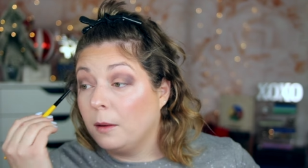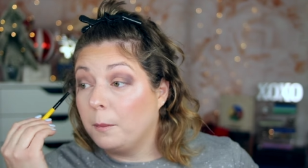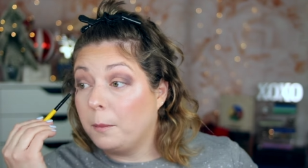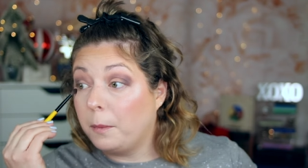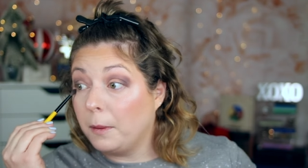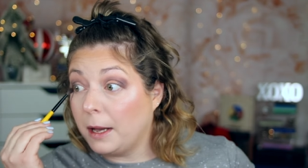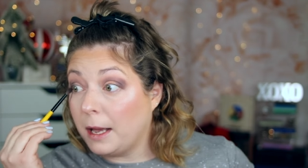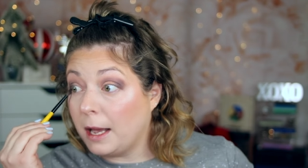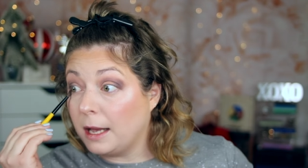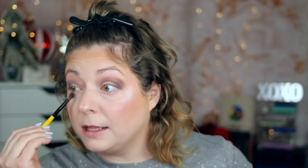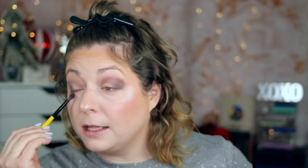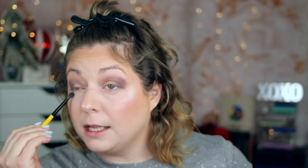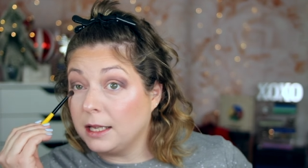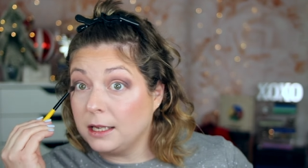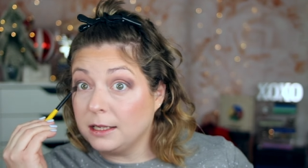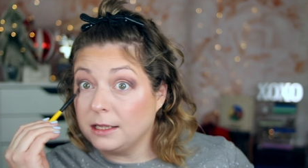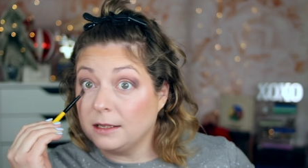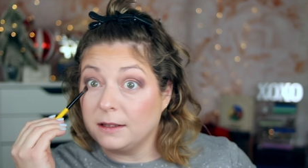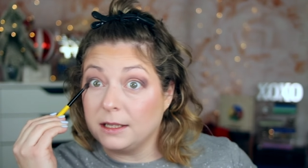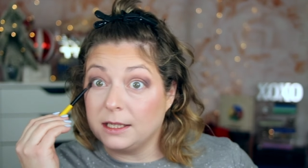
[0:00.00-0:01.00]
But at the
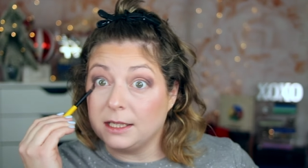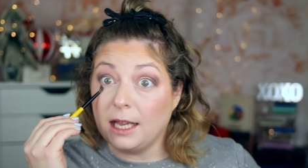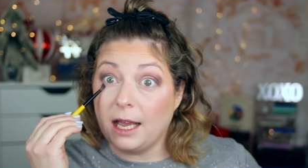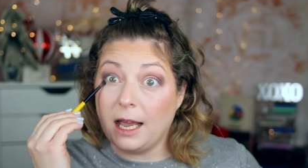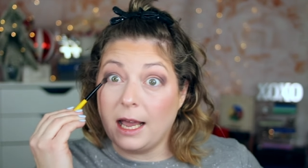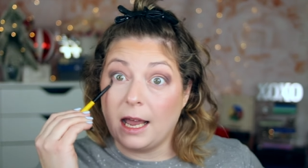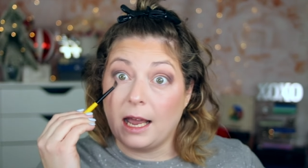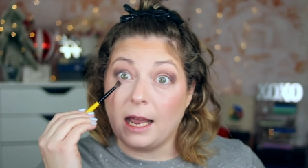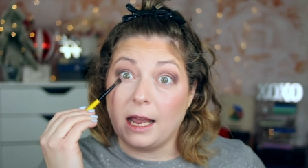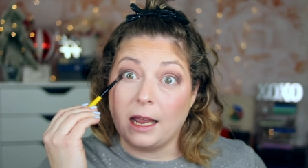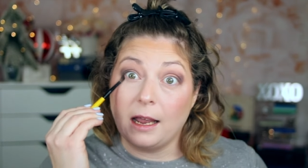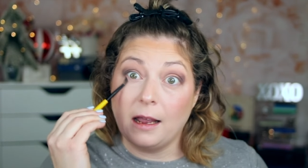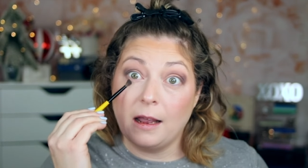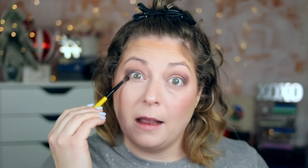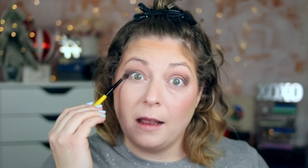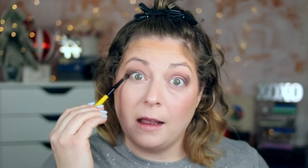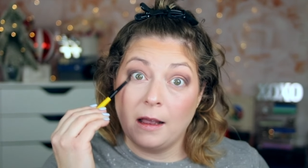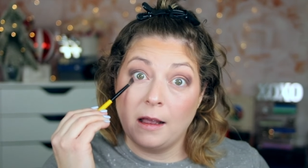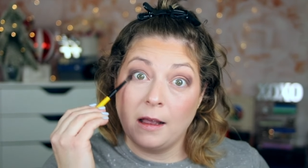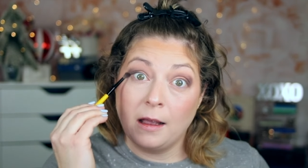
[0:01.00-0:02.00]
end of the day,
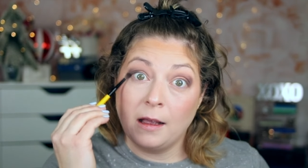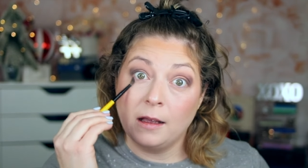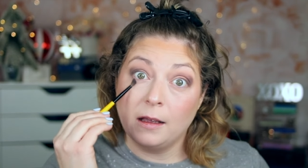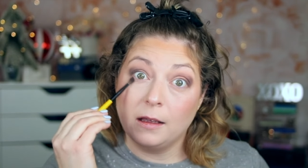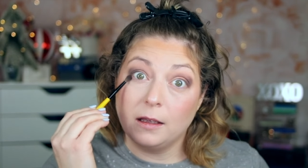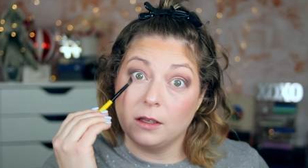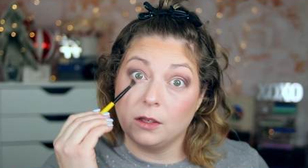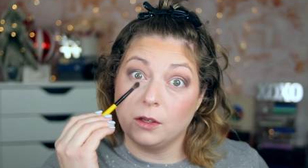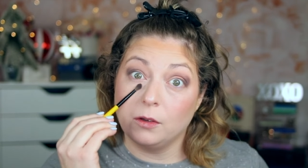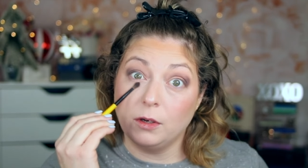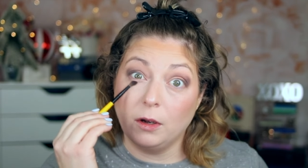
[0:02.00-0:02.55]
you